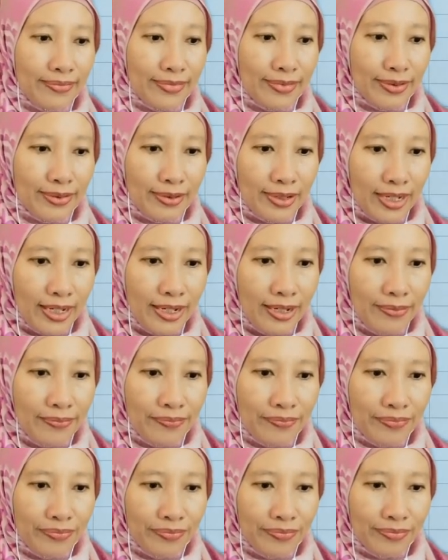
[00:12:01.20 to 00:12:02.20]
Okay?
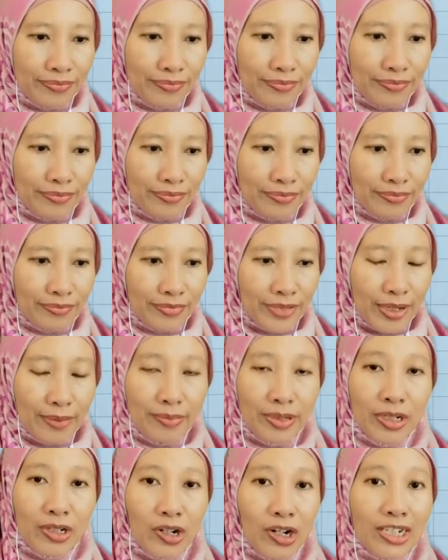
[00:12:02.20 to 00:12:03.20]

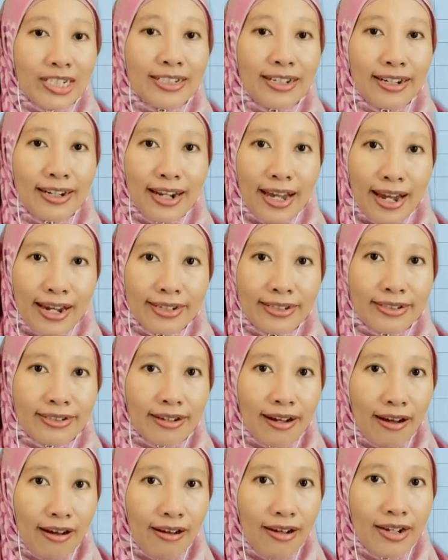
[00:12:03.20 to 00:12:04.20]
Because the lines
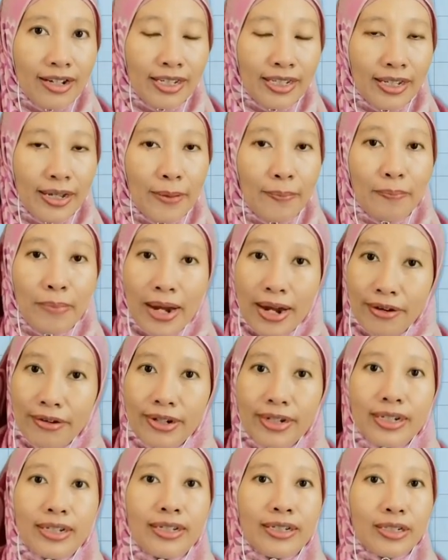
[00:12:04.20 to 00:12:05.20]
are
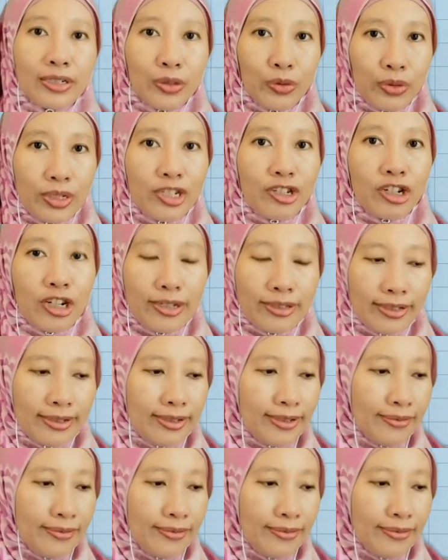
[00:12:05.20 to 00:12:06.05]
parallel to each other.